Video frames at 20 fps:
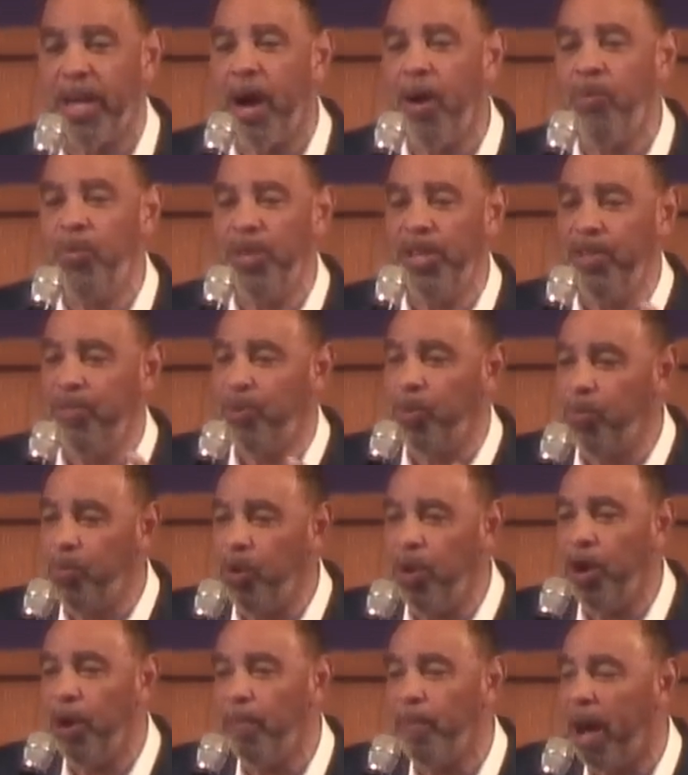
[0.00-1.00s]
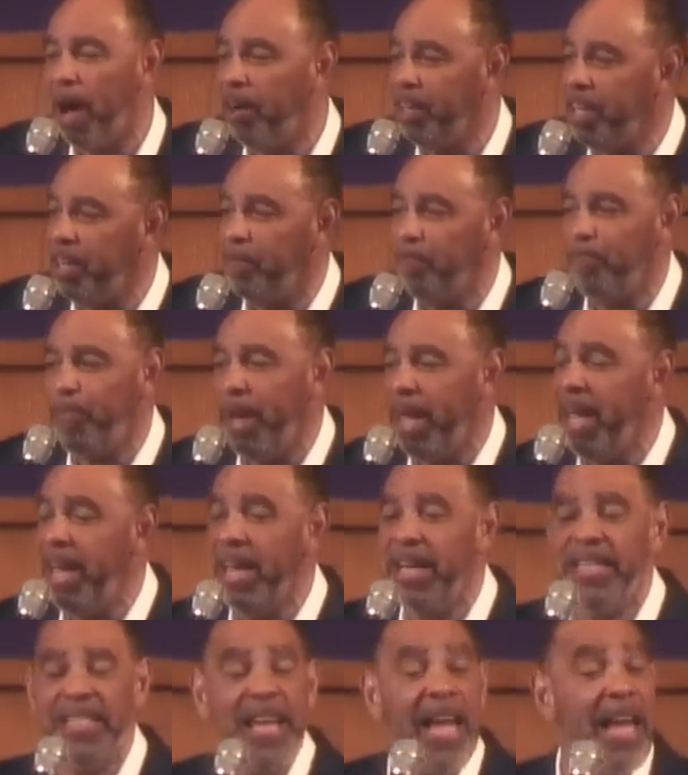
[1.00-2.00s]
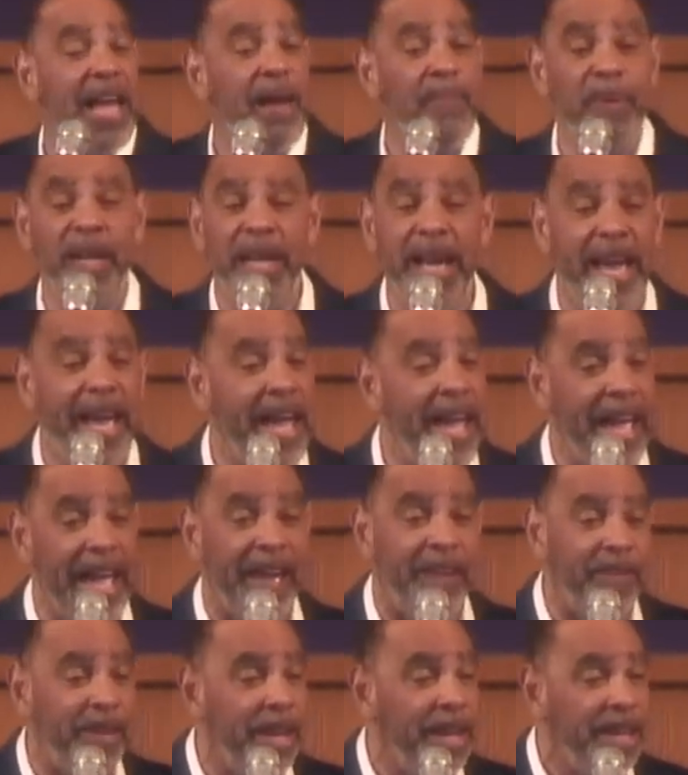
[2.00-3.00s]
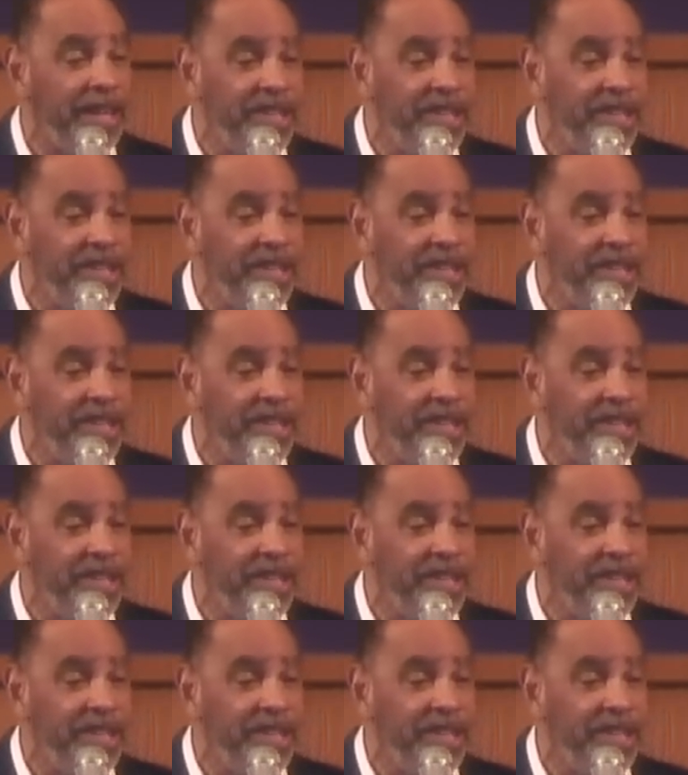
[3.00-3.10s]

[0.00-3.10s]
and I wouldn't even worry about getting paid time and a half.